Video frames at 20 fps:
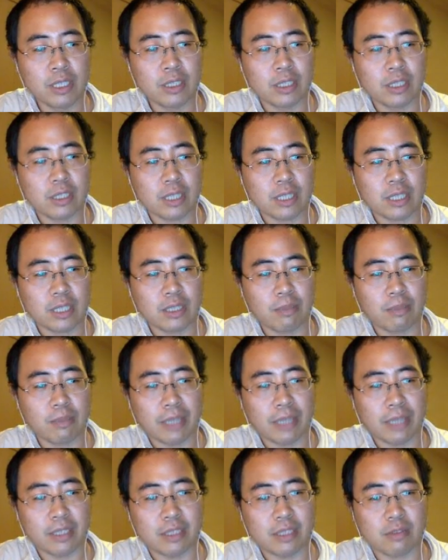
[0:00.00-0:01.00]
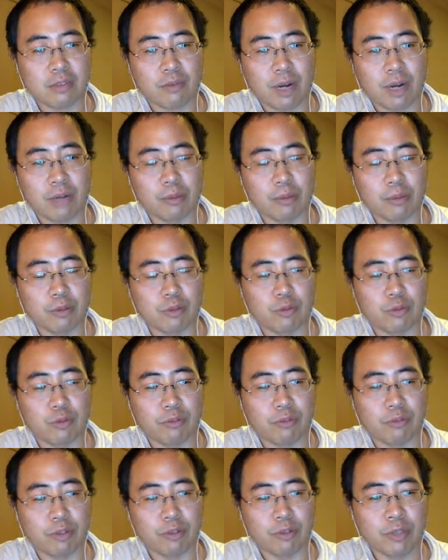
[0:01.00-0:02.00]
The second part is variables
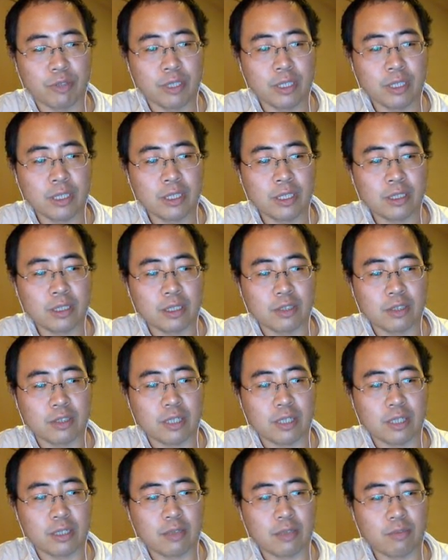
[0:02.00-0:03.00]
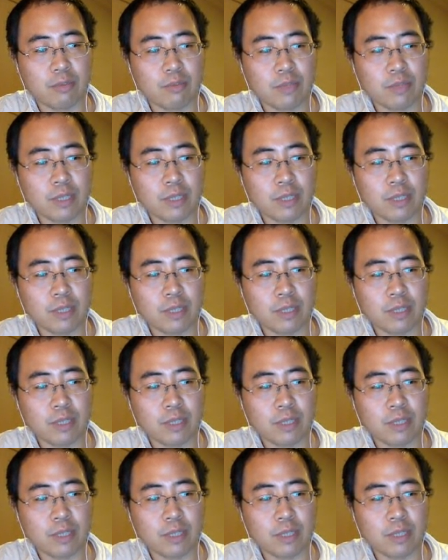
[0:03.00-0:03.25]
review. The third